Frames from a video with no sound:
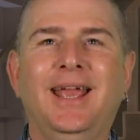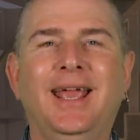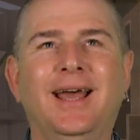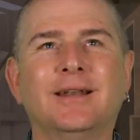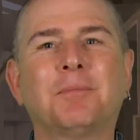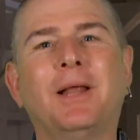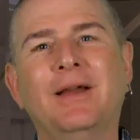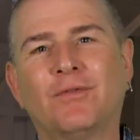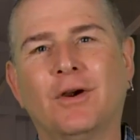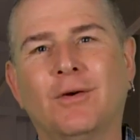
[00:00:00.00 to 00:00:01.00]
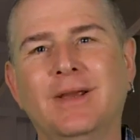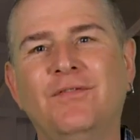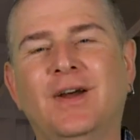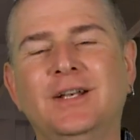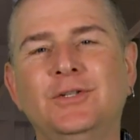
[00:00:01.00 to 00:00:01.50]
and apply for a
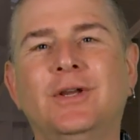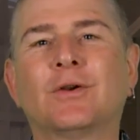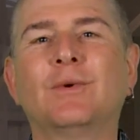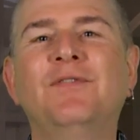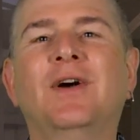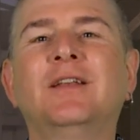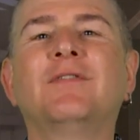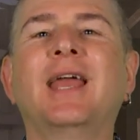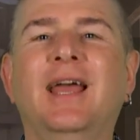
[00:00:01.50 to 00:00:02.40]
refund, you get a refund of